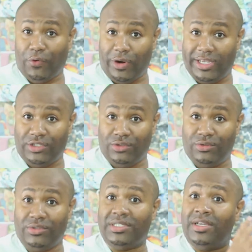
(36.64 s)
four
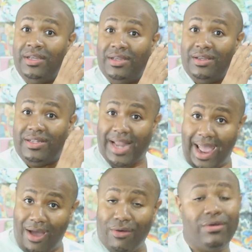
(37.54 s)
issues
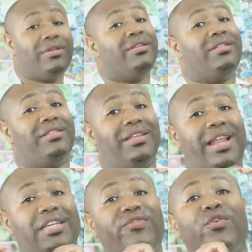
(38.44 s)
now, the
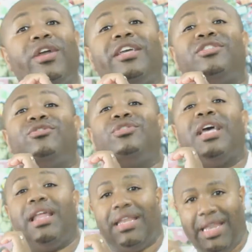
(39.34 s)
next four
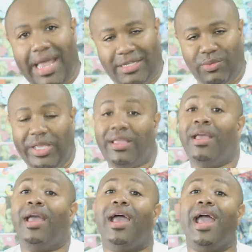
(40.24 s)
issues next week,
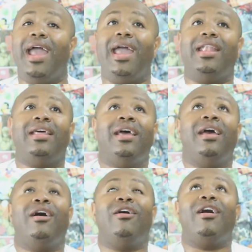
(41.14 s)
and
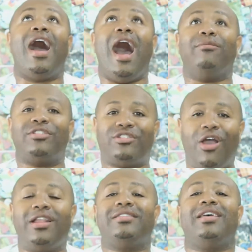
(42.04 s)
I'm
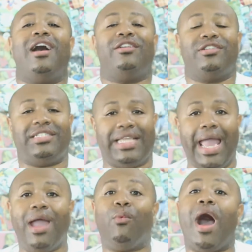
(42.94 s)
starting to
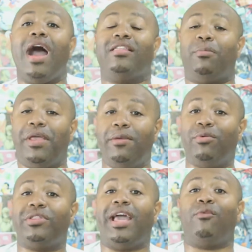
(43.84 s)
understand why the
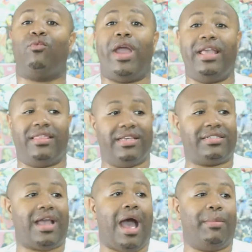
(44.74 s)
people that read this
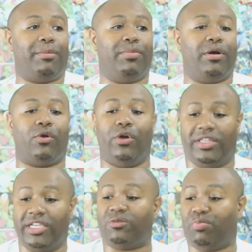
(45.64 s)
comic book or
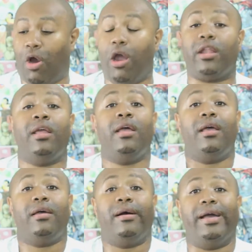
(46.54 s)
this part
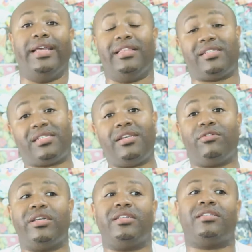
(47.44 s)
in the
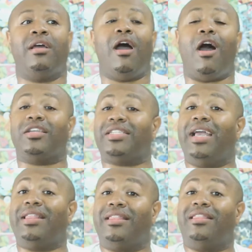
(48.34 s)
series are
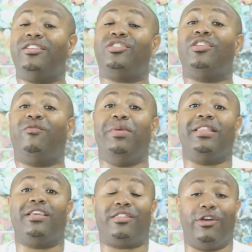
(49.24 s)
saying that this should have
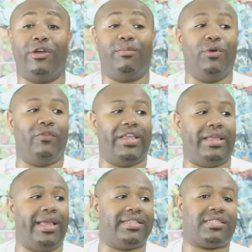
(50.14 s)
been the third movie.
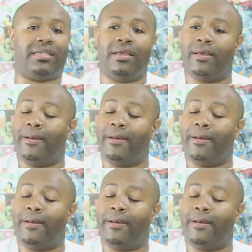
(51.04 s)
It's